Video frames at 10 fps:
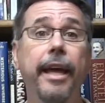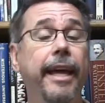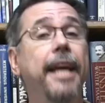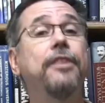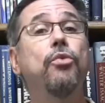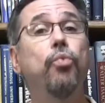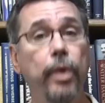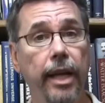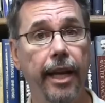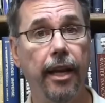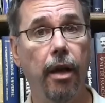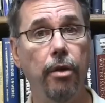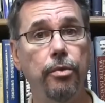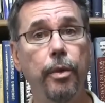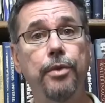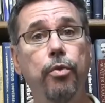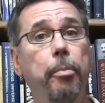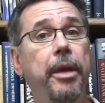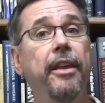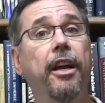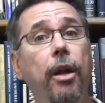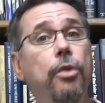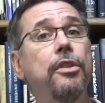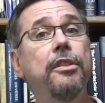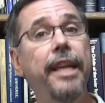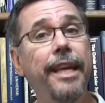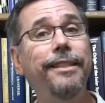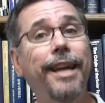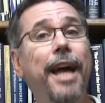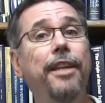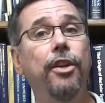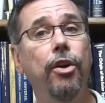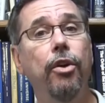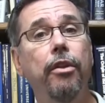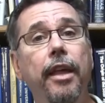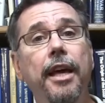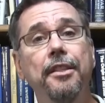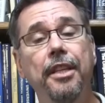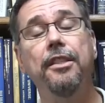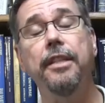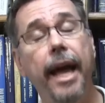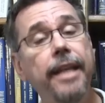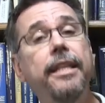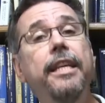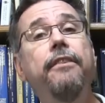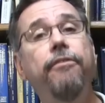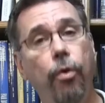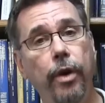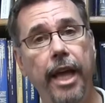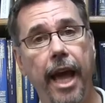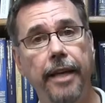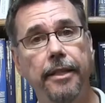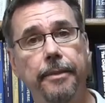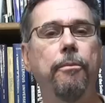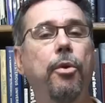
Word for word: it gets really close, which will be the closest it's gotten to Earth since 1948.